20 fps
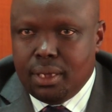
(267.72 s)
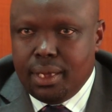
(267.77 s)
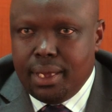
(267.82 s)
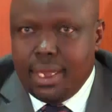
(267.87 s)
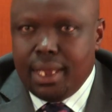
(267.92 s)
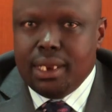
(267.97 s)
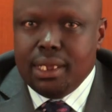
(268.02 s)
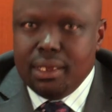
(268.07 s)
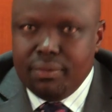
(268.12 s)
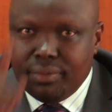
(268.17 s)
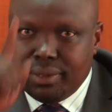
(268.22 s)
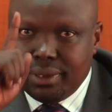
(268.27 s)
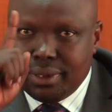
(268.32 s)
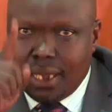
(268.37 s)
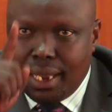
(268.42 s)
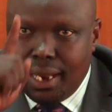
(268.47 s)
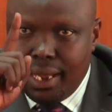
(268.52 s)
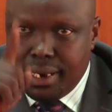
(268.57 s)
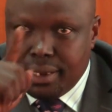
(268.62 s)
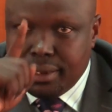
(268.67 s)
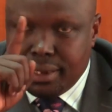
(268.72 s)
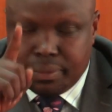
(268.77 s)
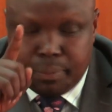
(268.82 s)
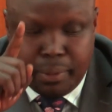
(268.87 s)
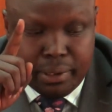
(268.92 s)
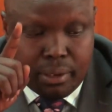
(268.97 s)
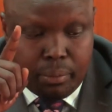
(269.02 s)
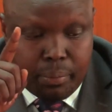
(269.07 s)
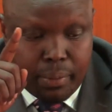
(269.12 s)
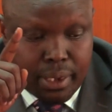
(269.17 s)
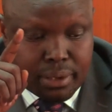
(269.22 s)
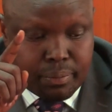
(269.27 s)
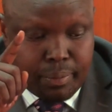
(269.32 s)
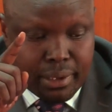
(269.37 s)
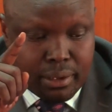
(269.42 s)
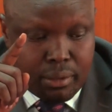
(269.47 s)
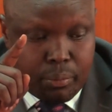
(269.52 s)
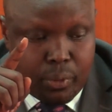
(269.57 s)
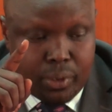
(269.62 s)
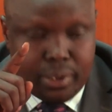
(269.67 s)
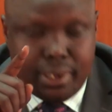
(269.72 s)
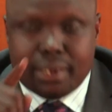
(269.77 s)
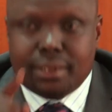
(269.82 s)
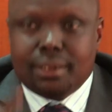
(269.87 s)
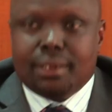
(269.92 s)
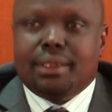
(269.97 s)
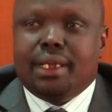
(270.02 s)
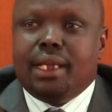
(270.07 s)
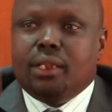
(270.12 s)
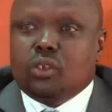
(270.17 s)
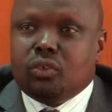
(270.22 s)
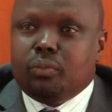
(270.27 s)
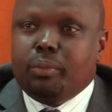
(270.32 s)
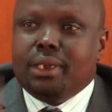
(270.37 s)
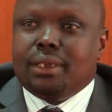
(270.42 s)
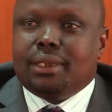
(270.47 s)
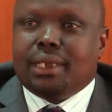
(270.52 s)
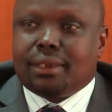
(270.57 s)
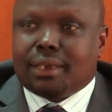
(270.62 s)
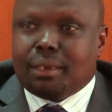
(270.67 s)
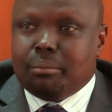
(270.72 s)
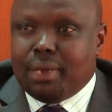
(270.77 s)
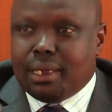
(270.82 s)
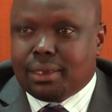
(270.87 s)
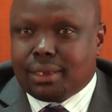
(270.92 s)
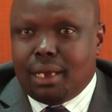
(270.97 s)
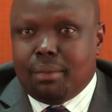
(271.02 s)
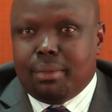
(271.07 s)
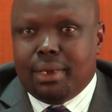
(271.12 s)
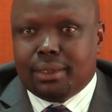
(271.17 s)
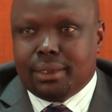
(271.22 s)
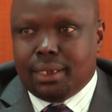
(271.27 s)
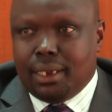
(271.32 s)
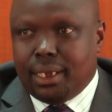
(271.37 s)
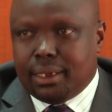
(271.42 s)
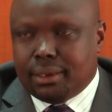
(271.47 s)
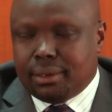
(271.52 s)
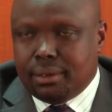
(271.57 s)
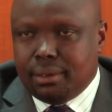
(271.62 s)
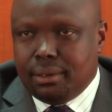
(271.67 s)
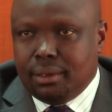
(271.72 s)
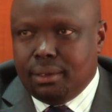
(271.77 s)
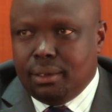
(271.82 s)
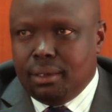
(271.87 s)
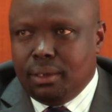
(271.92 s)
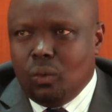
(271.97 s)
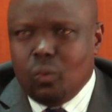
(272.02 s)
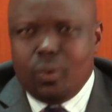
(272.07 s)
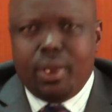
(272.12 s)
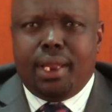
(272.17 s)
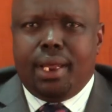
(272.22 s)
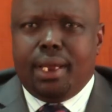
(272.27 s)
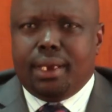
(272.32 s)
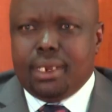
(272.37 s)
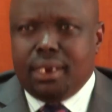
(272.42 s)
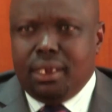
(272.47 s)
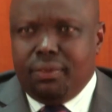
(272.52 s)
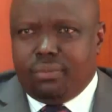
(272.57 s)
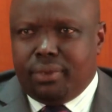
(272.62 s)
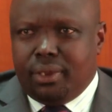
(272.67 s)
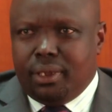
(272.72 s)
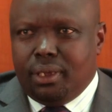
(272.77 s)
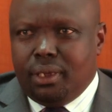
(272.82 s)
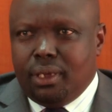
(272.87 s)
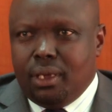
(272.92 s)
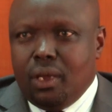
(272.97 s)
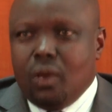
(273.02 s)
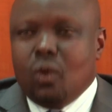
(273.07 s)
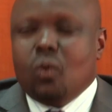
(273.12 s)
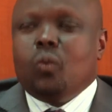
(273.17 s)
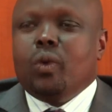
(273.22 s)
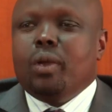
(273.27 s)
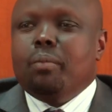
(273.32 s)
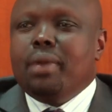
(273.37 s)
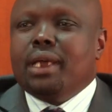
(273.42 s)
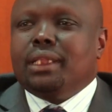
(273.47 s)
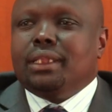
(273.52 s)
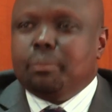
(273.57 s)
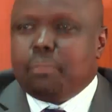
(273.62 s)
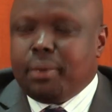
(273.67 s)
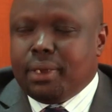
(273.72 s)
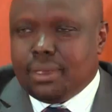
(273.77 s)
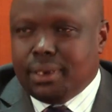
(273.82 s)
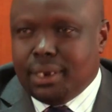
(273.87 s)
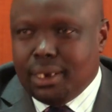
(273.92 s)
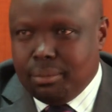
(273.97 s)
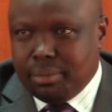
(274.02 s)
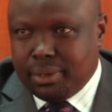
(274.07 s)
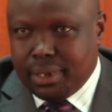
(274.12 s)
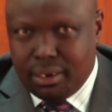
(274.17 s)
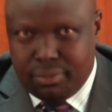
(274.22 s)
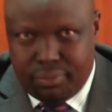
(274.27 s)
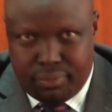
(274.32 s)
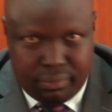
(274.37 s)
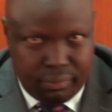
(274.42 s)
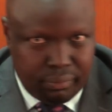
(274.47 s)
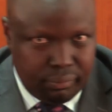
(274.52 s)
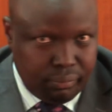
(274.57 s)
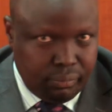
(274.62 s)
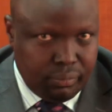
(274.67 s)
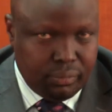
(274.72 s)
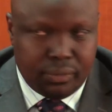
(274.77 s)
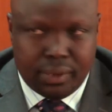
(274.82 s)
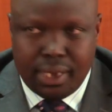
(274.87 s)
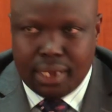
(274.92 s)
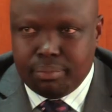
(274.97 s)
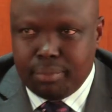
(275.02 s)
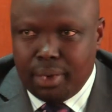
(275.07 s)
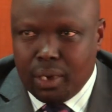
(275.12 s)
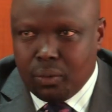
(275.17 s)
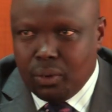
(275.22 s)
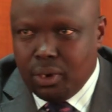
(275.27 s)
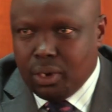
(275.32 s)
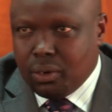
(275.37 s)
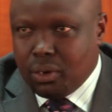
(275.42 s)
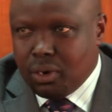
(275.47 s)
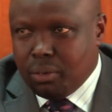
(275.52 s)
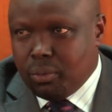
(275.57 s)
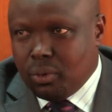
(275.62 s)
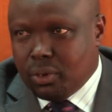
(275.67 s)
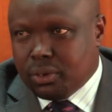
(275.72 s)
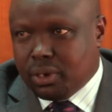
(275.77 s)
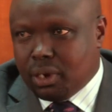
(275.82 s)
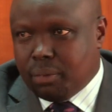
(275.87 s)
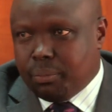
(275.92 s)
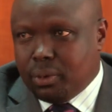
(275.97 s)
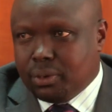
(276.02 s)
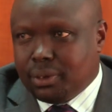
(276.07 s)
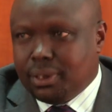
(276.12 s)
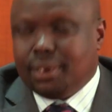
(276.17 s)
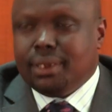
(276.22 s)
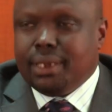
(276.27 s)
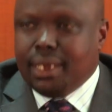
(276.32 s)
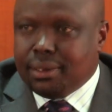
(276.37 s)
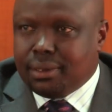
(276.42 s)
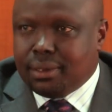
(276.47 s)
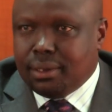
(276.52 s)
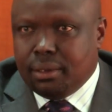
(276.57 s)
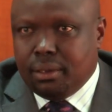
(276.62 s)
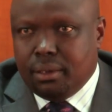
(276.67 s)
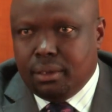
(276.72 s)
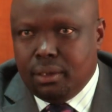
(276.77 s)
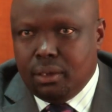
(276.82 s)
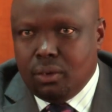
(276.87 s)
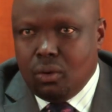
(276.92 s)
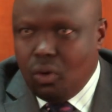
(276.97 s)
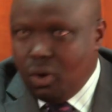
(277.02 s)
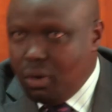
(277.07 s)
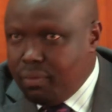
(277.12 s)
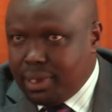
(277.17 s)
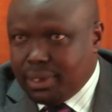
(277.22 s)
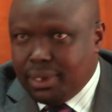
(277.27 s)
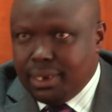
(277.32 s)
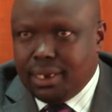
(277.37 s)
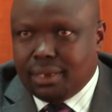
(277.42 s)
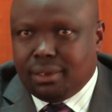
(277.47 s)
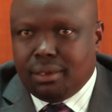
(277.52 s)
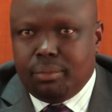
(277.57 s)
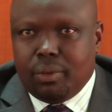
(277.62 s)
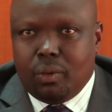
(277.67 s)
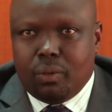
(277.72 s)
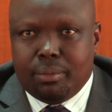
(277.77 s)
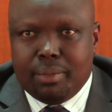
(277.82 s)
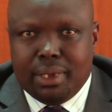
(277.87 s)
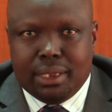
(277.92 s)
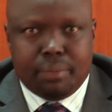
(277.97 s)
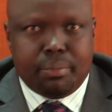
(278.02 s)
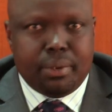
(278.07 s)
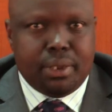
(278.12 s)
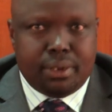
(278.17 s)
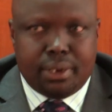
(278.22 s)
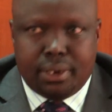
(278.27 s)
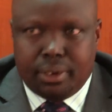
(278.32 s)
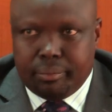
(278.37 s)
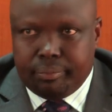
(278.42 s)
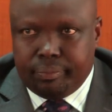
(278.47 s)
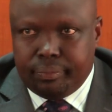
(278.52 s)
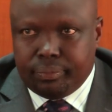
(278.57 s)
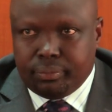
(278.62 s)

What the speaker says: And if it is a land expansion project, then those ministers must come and tell us. We are aggrieved. We met the president himself. As my colleague Honorable Chakapong said, yes, all of us leadership here, we met the president.